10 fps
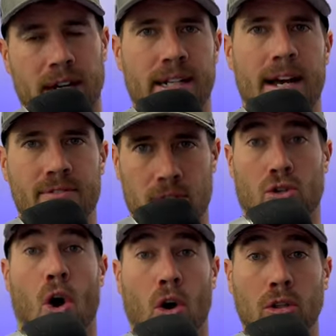I didn't have this
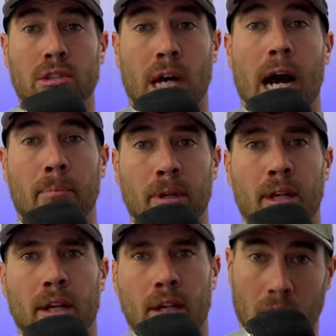hard top
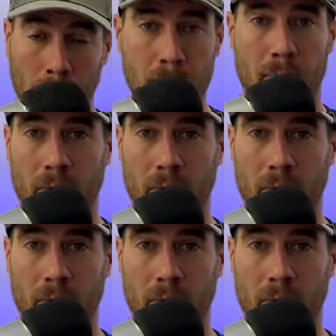up